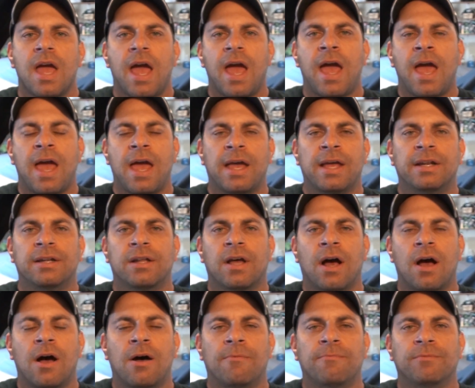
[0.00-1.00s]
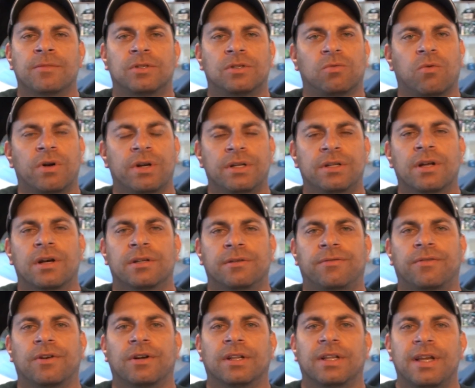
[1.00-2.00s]
And it's what he does
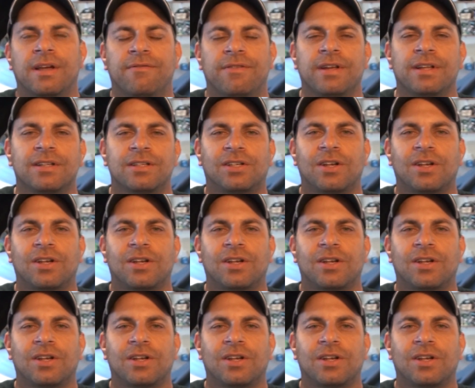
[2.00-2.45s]
for a living.